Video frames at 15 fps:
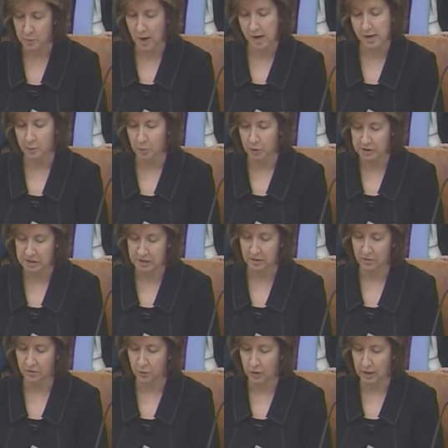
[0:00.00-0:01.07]
by the
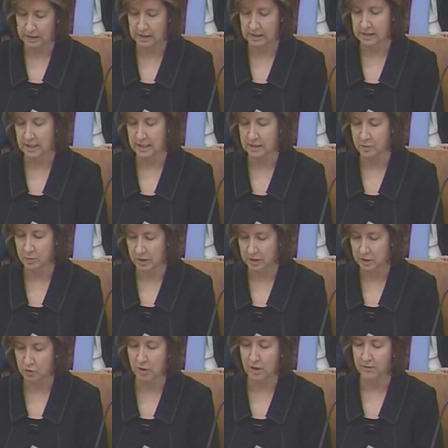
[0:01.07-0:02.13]
President for SSA's
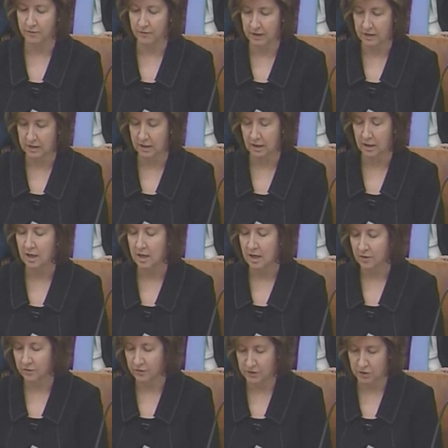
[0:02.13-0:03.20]
administrative funding
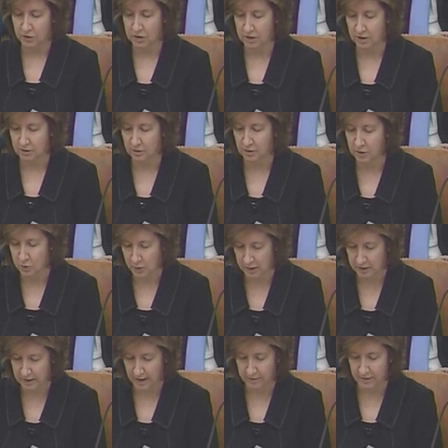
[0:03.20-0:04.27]
in fiscal year
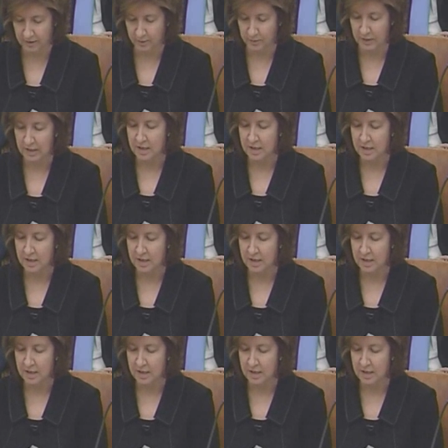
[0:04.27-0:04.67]
2011.